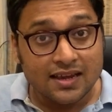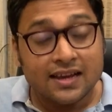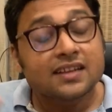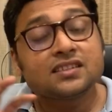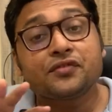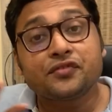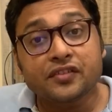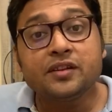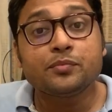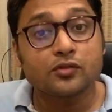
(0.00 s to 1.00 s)
It's a
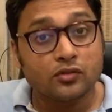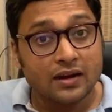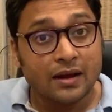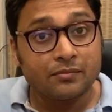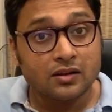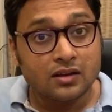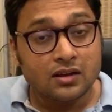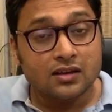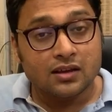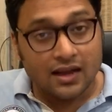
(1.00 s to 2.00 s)
free program.
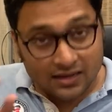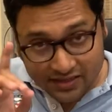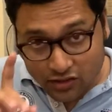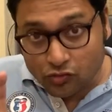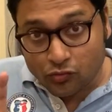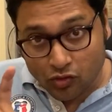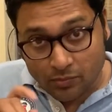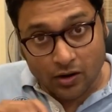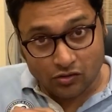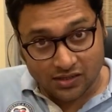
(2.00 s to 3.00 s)
I'll tell you more
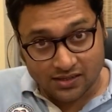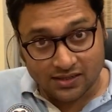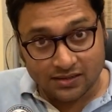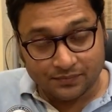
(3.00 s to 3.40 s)
about it.